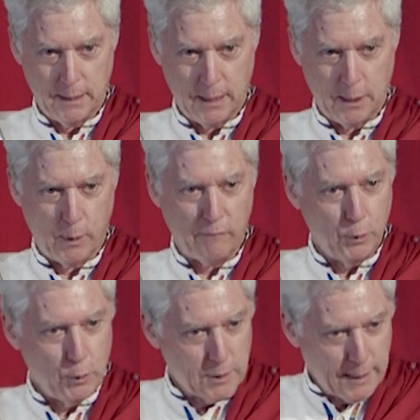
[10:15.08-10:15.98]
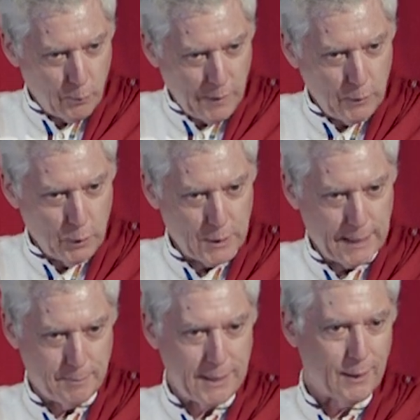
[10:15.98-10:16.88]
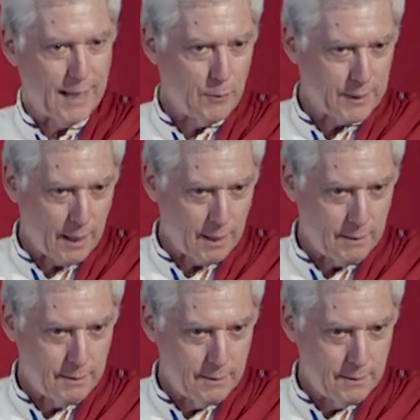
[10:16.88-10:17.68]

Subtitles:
And revolutionize mental health care,